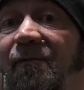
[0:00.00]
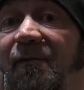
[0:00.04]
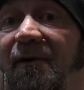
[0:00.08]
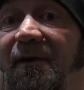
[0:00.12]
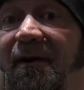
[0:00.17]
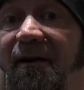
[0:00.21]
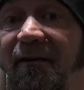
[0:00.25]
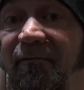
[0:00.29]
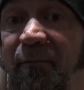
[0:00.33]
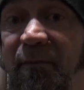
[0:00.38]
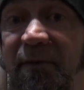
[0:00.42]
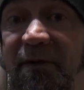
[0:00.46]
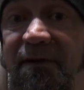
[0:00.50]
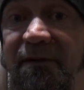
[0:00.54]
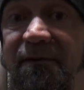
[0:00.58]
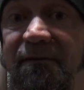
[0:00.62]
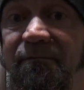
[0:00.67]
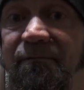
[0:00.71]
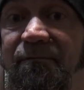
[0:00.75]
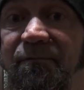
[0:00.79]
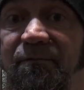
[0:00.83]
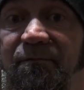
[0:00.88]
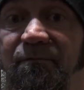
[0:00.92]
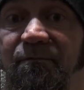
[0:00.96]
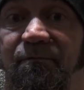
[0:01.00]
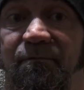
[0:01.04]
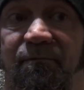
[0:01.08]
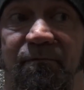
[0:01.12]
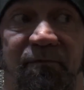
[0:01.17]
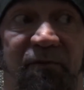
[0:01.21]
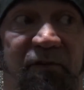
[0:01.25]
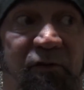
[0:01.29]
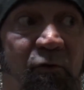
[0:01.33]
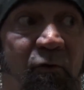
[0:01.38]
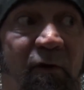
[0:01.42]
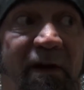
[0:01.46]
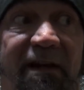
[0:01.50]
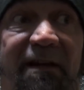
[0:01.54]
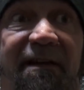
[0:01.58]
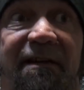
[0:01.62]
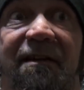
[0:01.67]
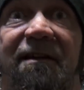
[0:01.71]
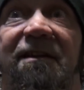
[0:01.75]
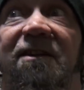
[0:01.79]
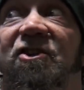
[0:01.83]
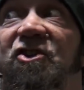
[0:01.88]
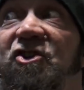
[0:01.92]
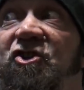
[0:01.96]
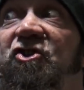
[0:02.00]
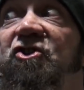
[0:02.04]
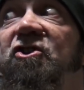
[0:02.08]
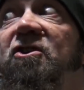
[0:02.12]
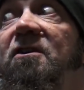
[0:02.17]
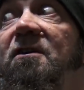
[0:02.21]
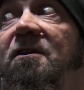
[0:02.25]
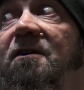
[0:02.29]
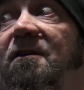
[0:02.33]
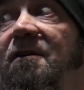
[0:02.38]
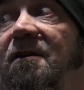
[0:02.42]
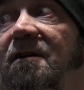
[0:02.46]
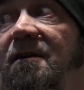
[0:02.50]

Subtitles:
when I've been 280-ish,